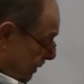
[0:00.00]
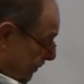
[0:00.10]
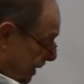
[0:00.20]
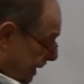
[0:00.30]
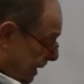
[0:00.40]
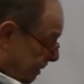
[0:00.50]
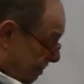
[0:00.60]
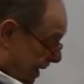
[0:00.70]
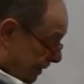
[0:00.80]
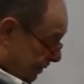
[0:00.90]
of any
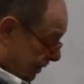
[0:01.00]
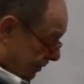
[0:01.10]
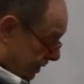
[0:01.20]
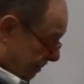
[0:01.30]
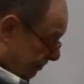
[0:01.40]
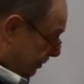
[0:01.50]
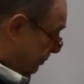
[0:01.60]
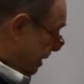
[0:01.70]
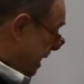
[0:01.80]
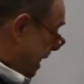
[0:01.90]
imaginary numbers
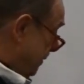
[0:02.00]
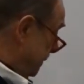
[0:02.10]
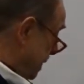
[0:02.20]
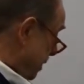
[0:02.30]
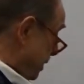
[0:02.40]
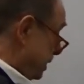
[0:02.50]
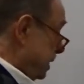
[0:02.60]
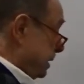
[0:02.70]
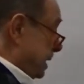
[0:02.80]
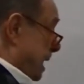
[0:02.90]
we have in our
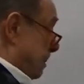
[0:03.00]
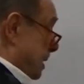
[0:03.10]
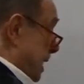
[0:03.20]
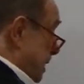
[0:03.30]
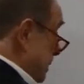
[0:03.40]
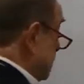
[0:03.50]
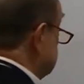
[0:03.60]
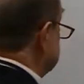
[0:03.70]
denominator.